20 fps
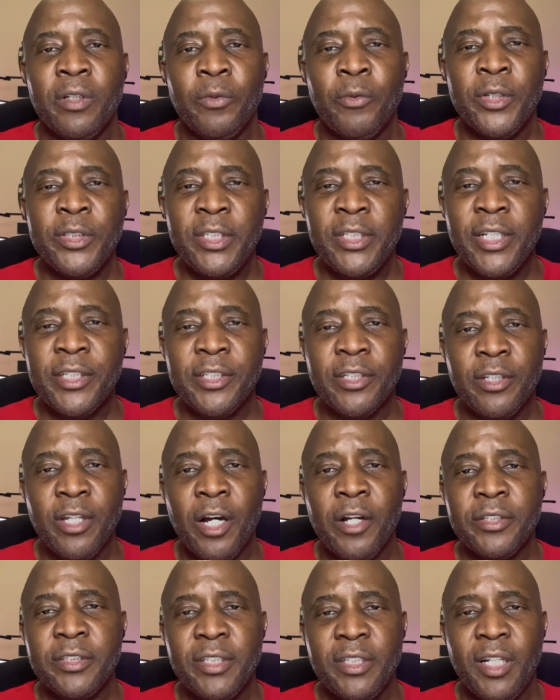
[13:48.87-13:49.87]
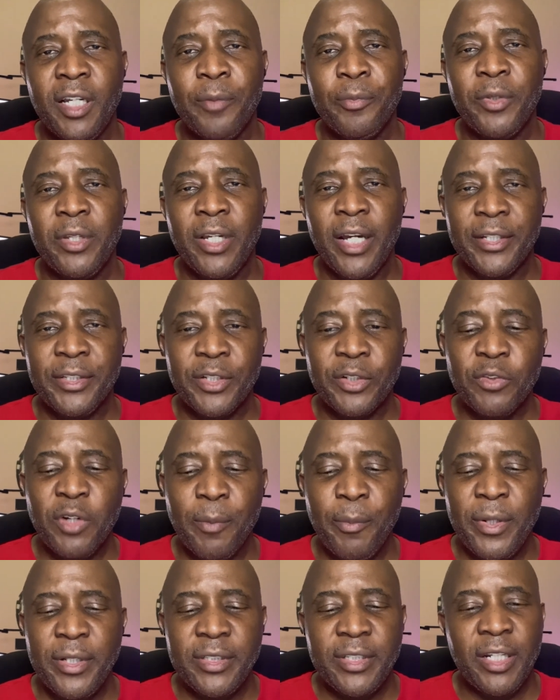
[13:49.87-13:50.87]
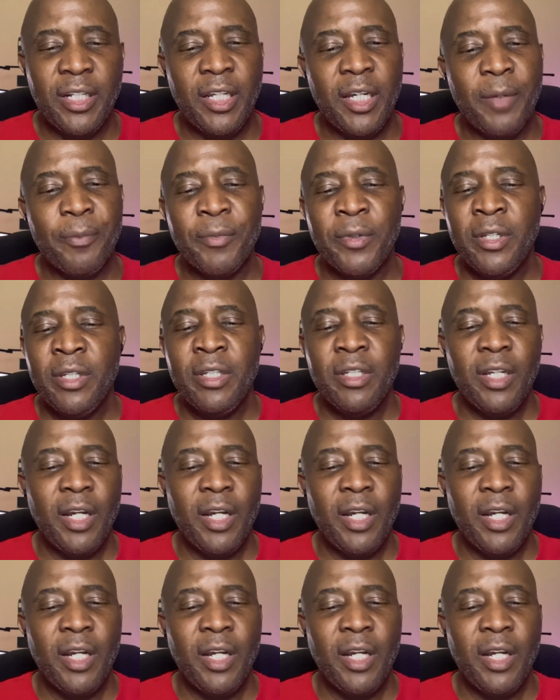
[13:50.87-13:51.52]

And once you get your DAW set up, you got your equipment set up,